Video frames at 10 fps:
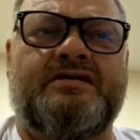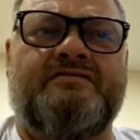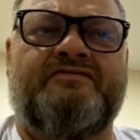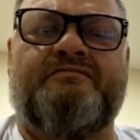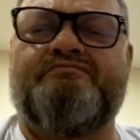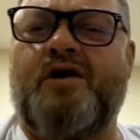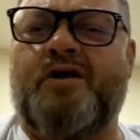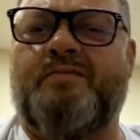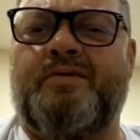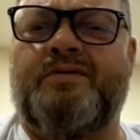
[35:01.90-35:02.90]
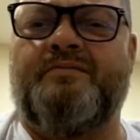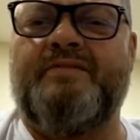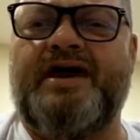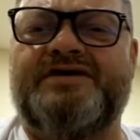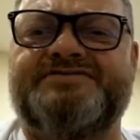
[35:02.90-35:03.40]
from Marlboro,
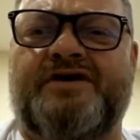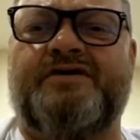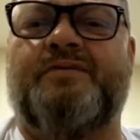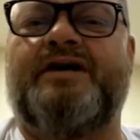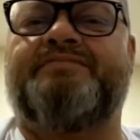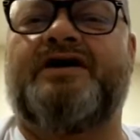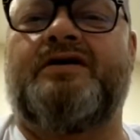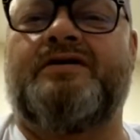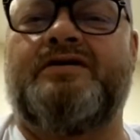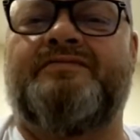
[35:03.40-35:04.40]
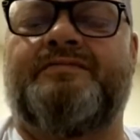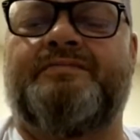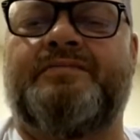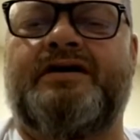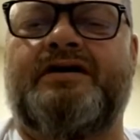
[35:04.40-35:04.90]
Mass, all the way up to Hartford.
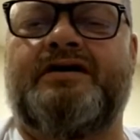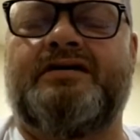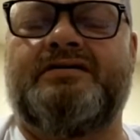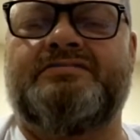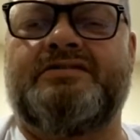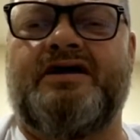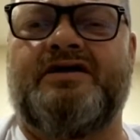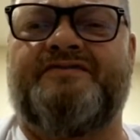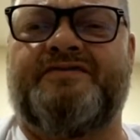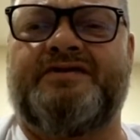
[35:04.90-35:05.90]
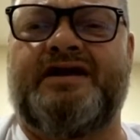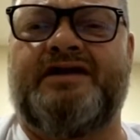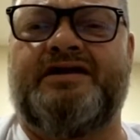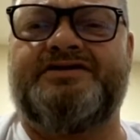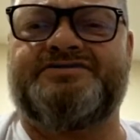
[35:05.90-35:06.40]
That
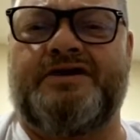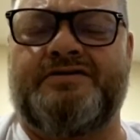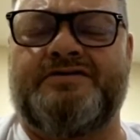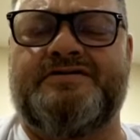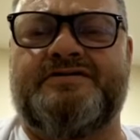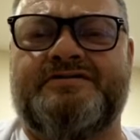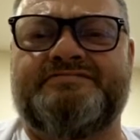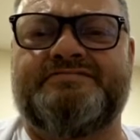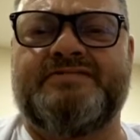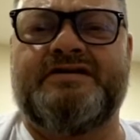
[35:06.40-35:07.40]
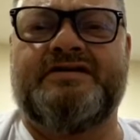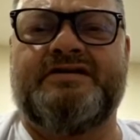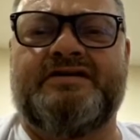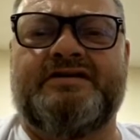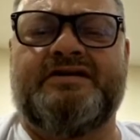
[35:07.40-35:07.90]
area is hard.
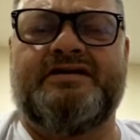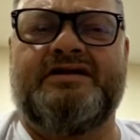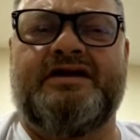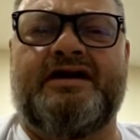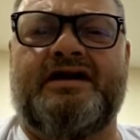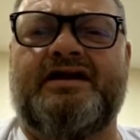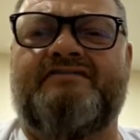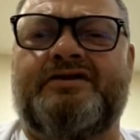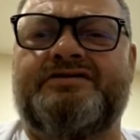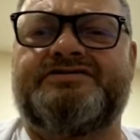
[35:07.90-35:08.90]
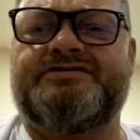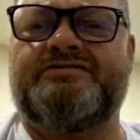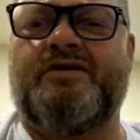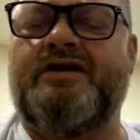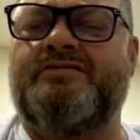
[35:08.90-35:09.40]
I never
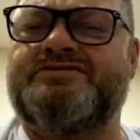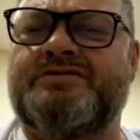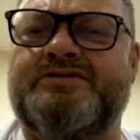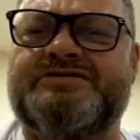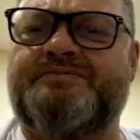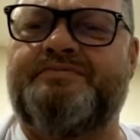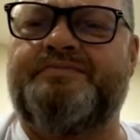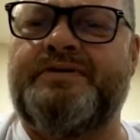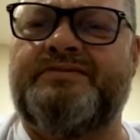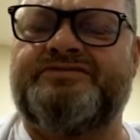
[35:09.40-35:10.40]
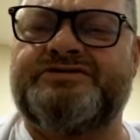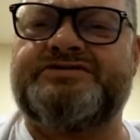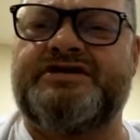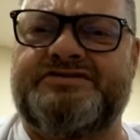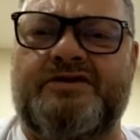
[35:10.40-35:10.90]
understood why it was so.
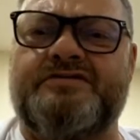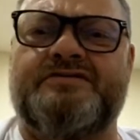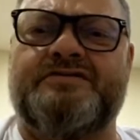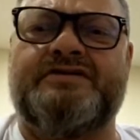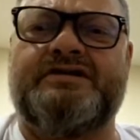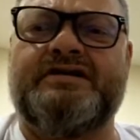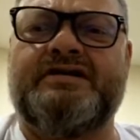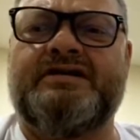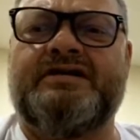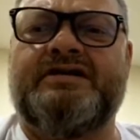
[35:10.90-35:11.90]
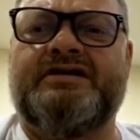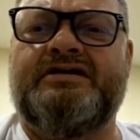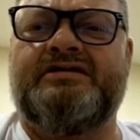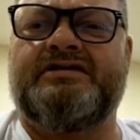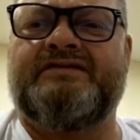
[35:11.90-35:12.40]
It's hard.
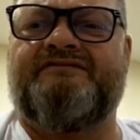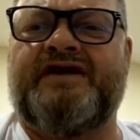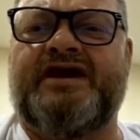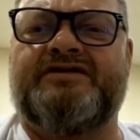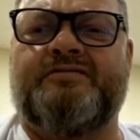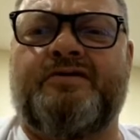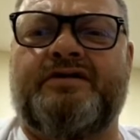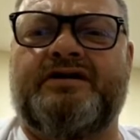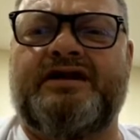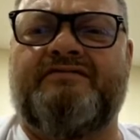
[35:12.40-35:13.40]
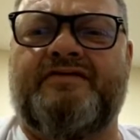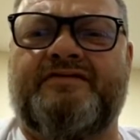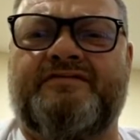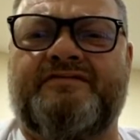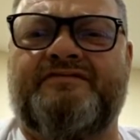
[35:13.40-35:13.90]
You looked at Fat's work,
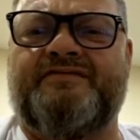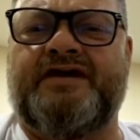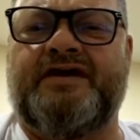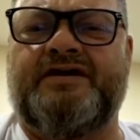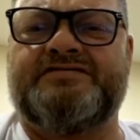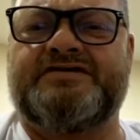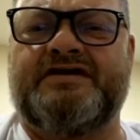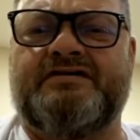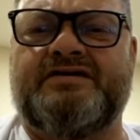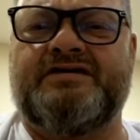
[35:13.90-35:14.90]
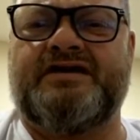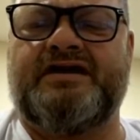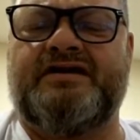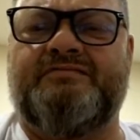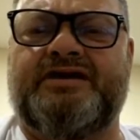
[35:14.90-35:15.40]
never fiasco. It
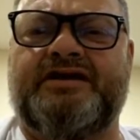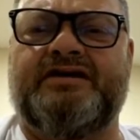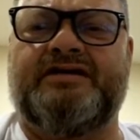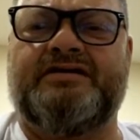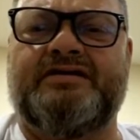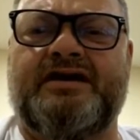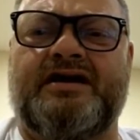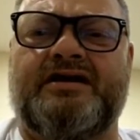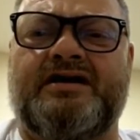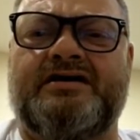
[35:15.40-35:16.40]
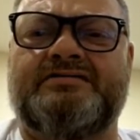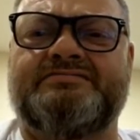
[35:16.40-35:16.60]
can be done. All right.